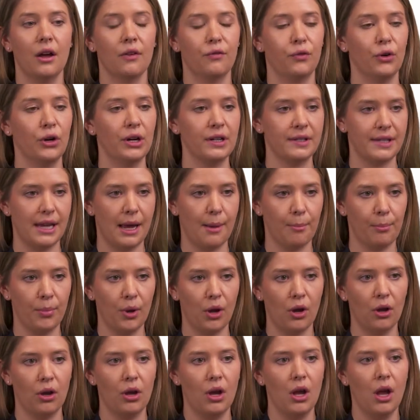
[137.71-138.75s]
For
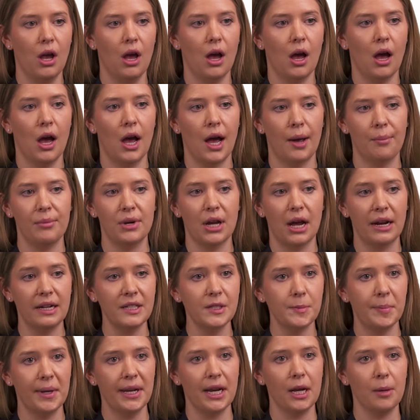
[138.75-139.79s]
example, um,
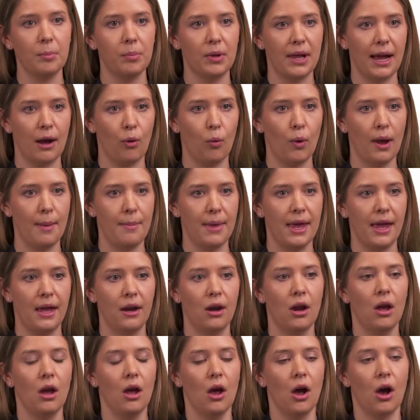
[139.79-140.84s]
non-Hispanic black
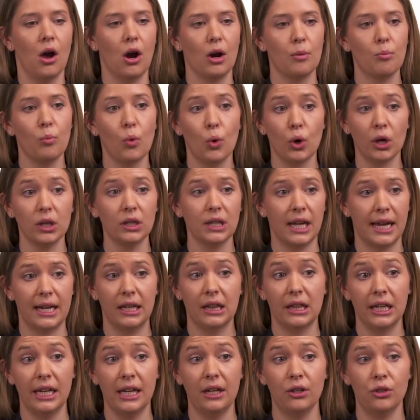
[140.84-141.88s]
women are more
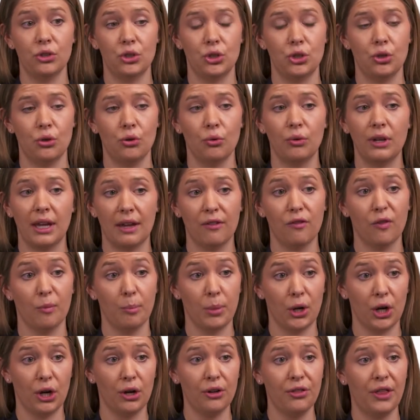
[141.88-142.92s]
likely to give
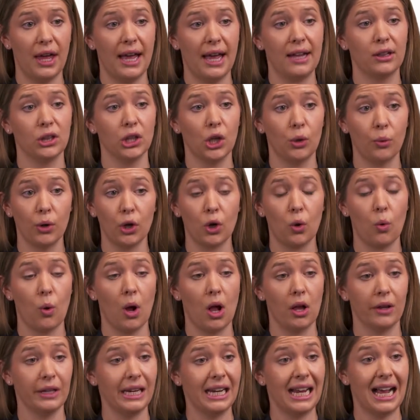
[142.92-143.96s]
birth at lower
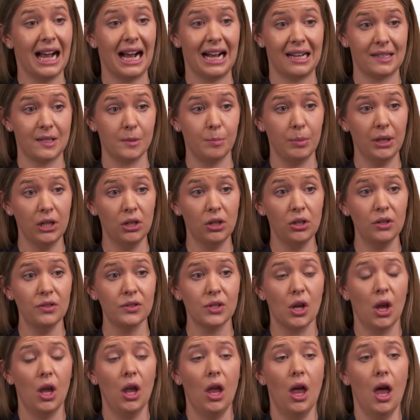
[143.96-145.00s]
quality hospitals,
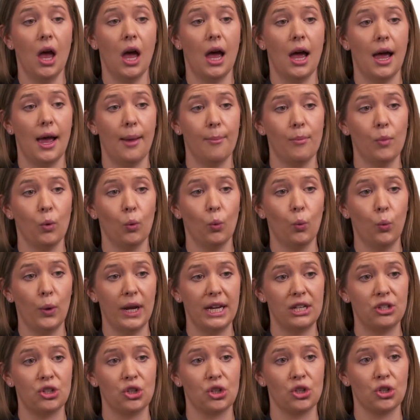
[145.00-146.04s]
um,
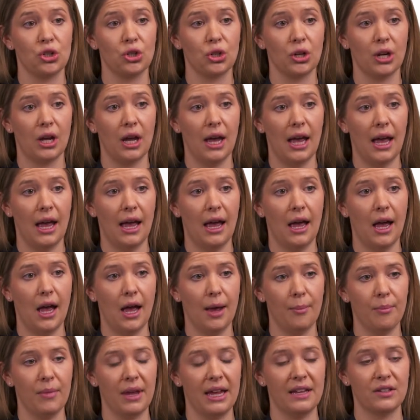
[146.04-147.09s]
which
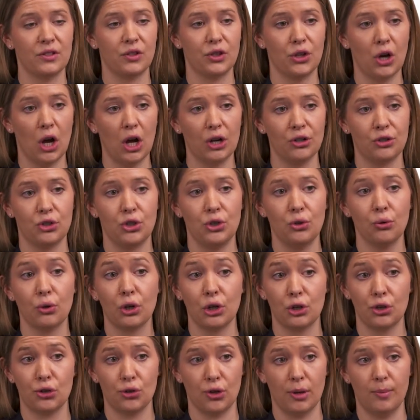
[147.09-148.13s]
um, is thought to
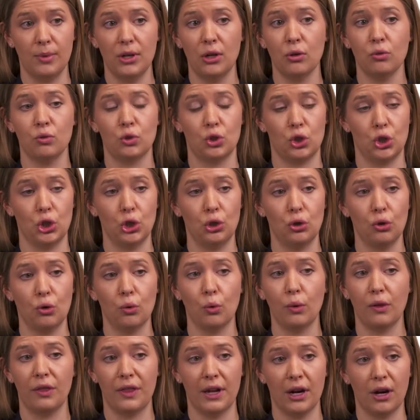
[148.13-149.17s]
contribute
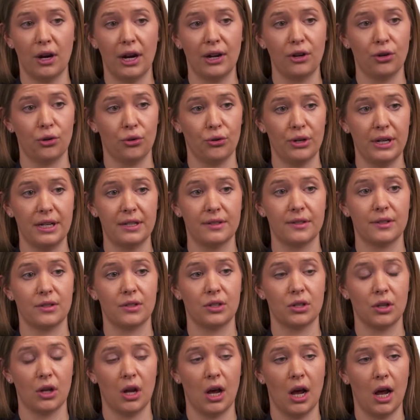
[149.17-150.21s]
to their
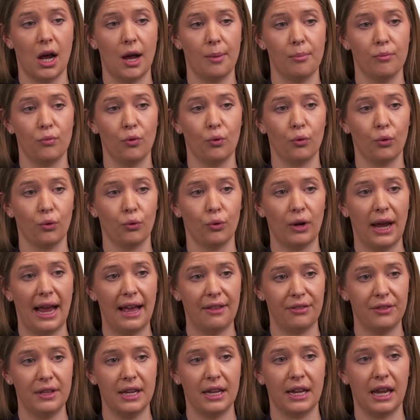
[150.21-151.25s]
increased um,
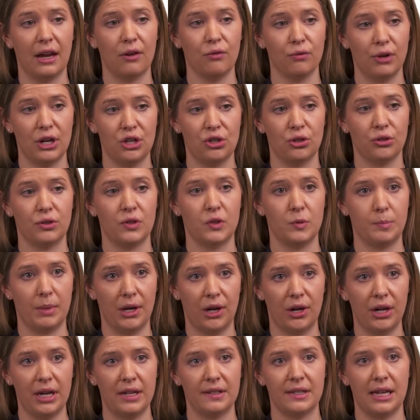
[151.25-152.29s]
ethnic and racial
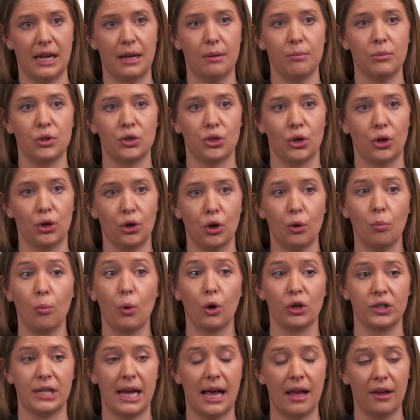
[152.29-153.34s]
disparities in maternal
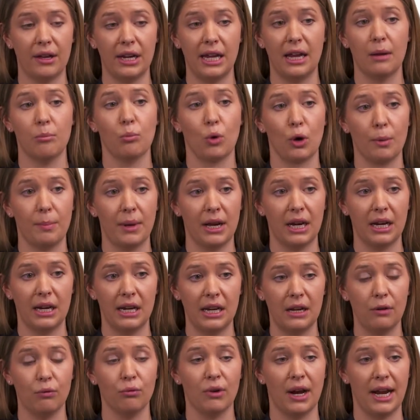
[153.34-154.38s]
mortality and
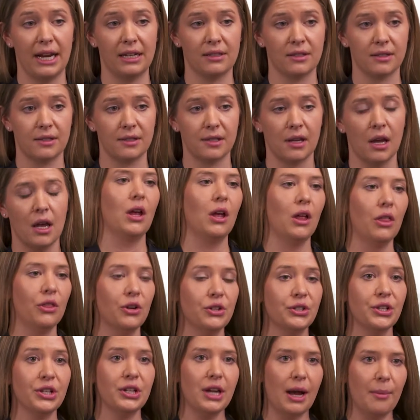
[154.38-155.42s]
morbidity rates.
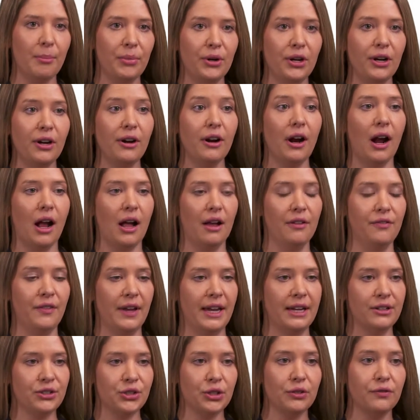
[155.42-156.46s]
There's a number of
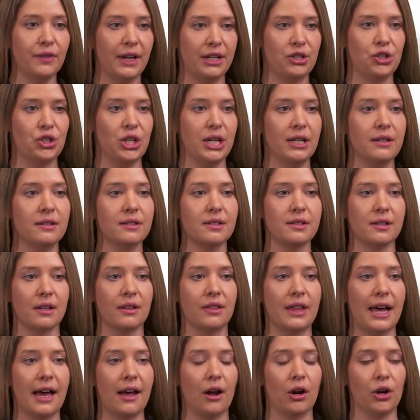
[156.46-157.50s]
interventions
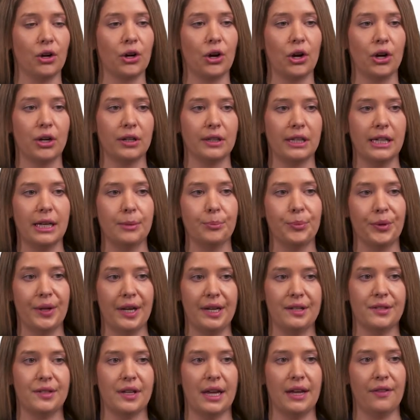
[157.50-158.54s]
that are currently in
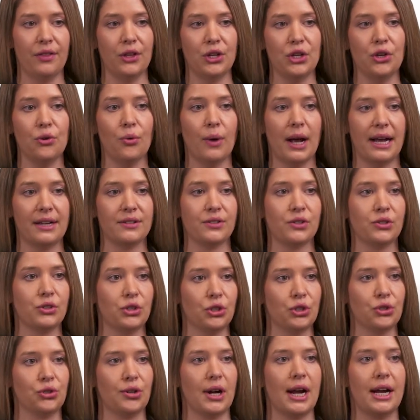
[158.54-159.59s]
place in the U S
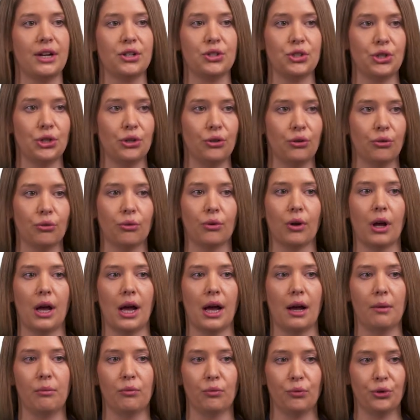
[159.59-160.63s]
to try to
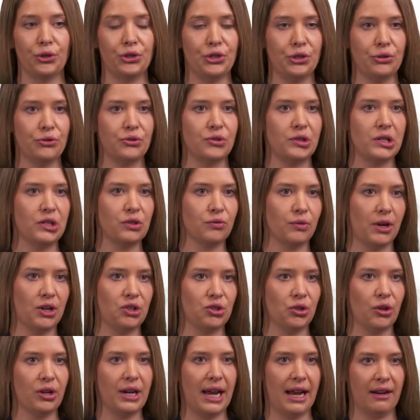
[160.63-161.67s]
um, reduce these
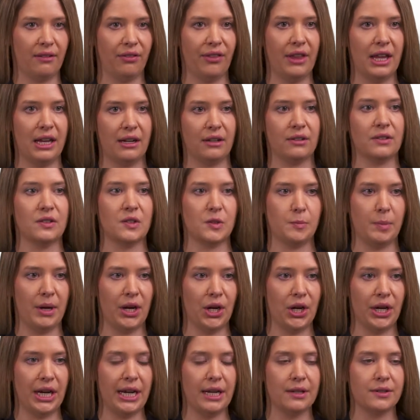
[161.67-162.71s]
racial and ethnic
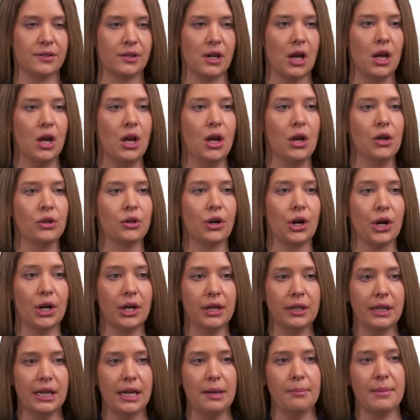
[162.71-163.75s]
disparities.
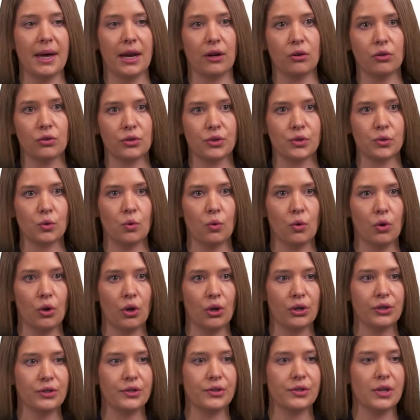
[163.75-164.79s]
Currently, medical
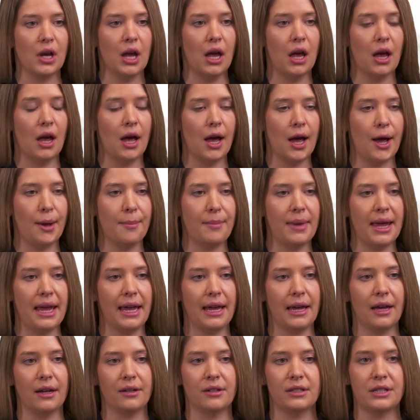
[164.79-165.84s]
schools um,
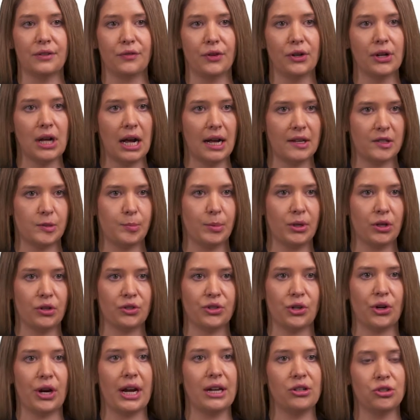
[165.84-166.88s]
and different
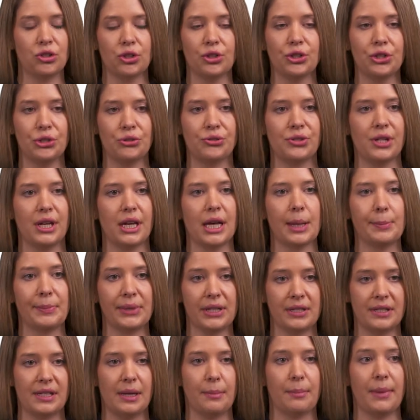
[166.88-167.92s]
hospitals are introducing
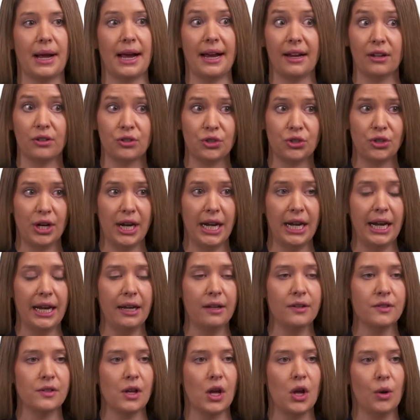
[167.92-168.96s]
implicit bias
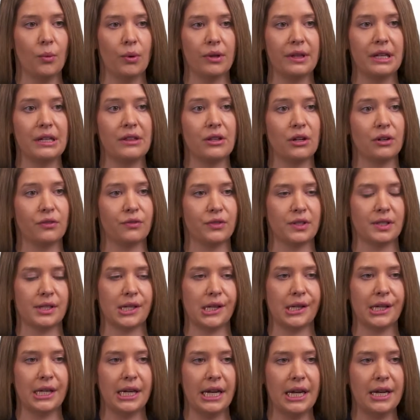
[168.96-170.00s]
trainings within their
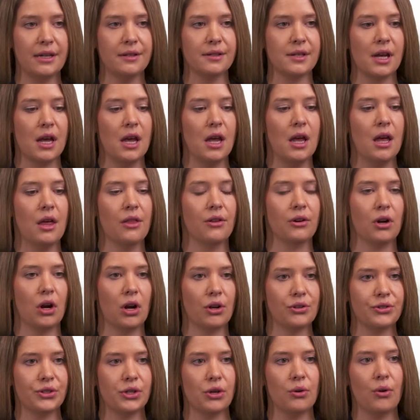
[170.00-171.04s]
facilities. There
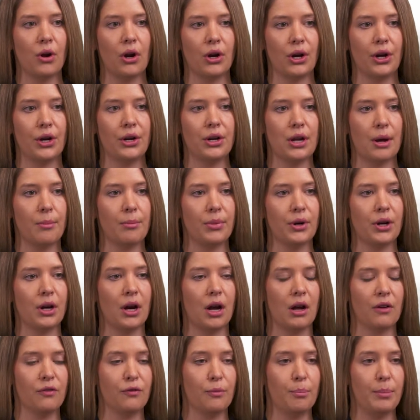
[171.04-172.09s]
also are a number
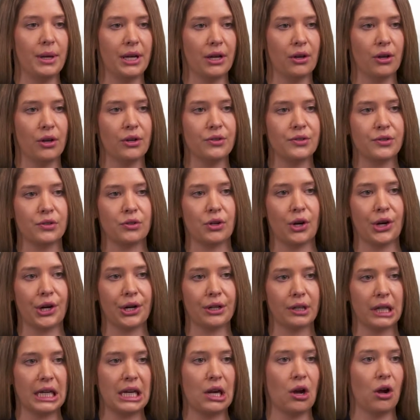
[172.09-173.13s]
of bills
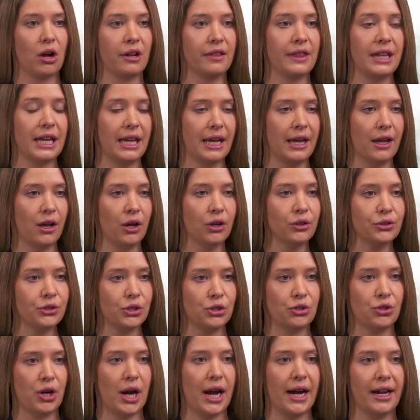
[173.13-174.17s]
currently on the Hill
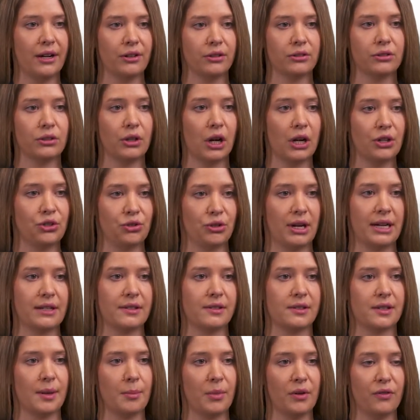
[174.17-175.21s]
to try and
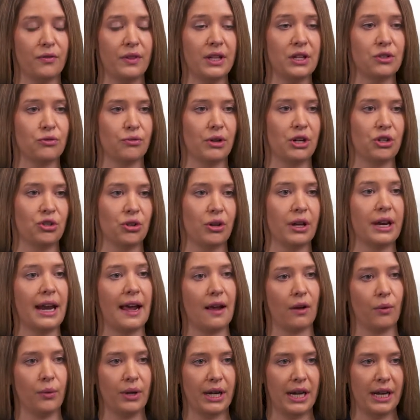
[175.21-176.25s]
address some of these racial
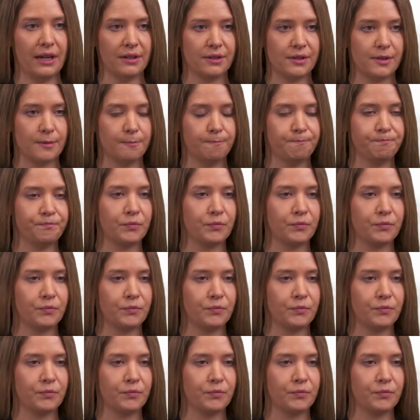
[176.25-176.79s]
inequities.